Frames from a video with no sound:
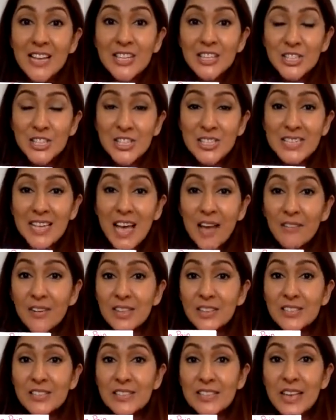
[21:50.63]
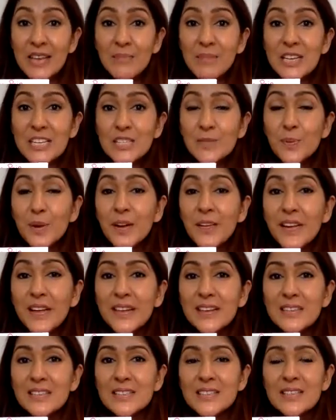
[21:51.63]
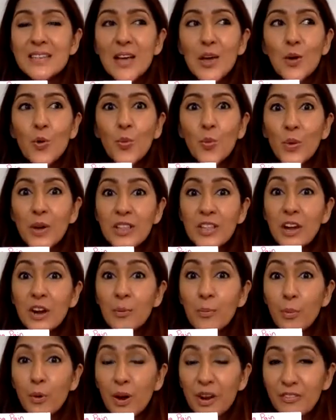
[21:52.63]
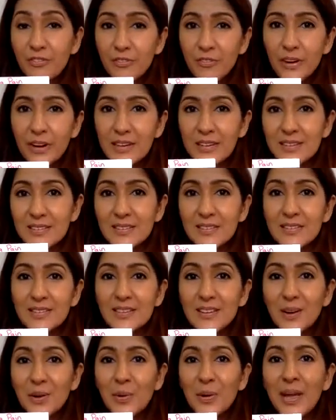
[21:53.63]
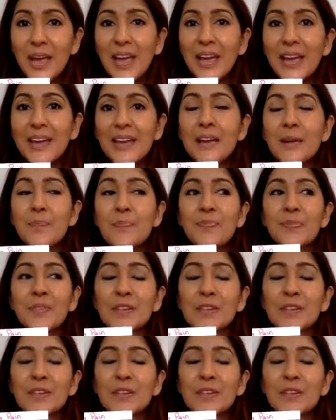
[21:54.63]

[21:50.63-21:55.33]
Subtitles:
she's having the same experience with her boyfriend. Okay?